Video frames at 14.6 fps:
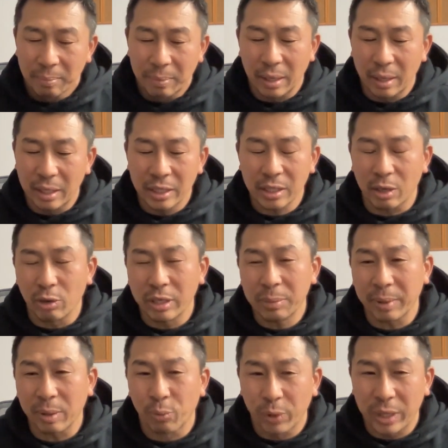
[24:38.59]
but it's only
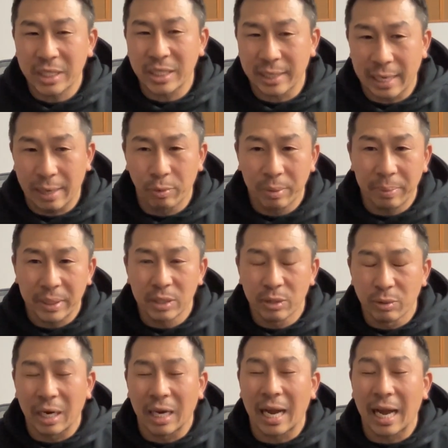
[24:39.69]
been recent that we've been
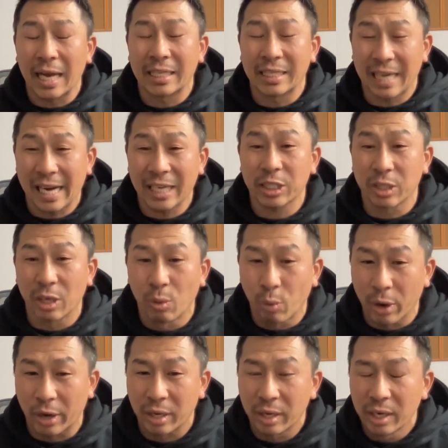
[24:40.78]
doing a lot of national
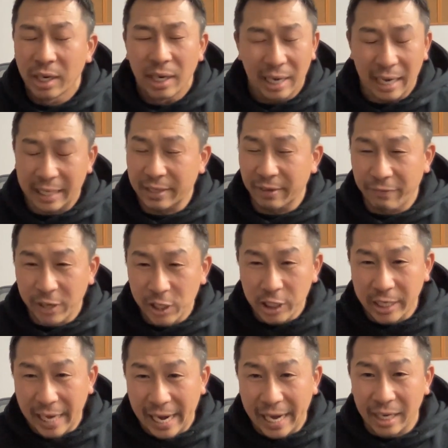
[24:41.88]
work, like the
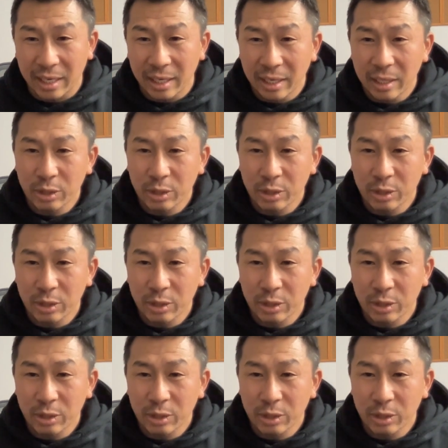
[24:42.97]
Vision Act,